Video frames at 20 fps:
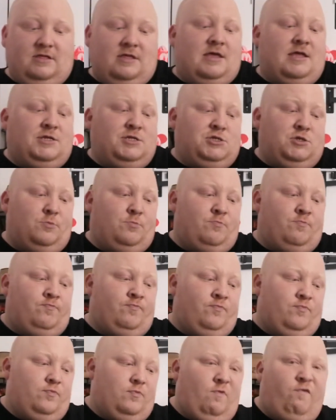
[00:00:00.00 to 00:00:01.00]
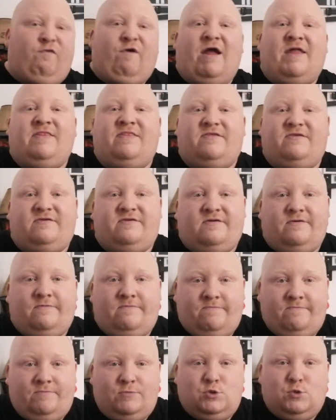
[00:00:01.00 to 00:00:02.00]
is some friends,
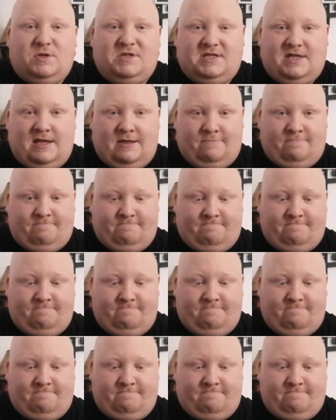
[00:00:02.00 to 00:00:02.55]
shall we say.